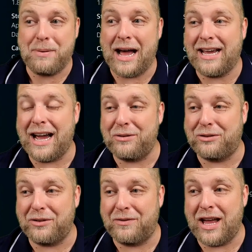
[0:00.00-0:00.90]
back
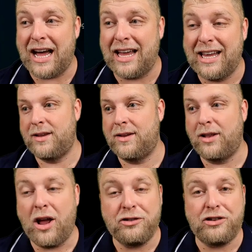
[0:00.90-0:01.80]
out of that,
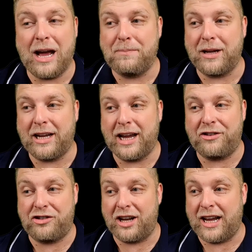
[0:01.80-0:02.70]
launch the
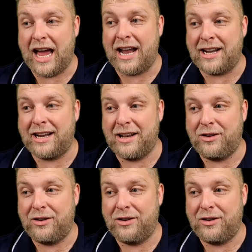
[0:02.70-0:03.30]
application again,